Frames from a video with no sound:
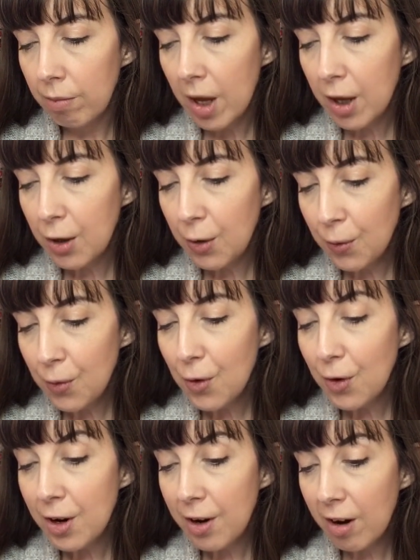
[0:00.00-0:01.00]

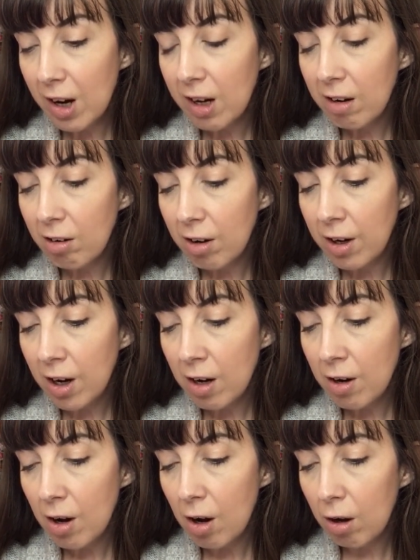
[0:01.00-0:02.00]
an island
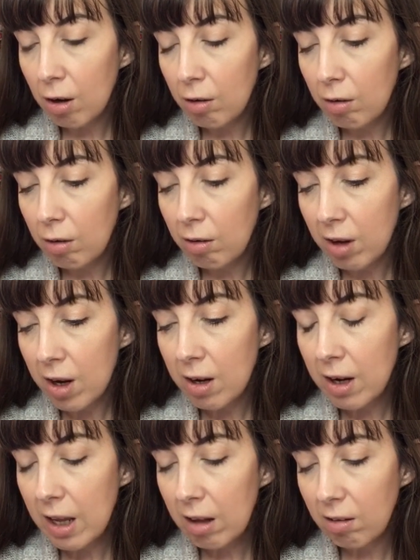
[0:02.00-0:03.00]
none are
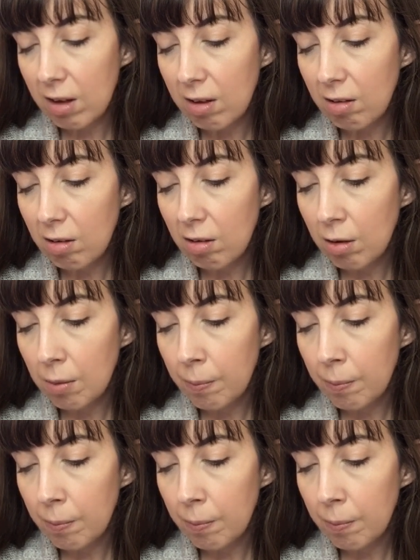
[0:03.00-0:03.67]
certain exists.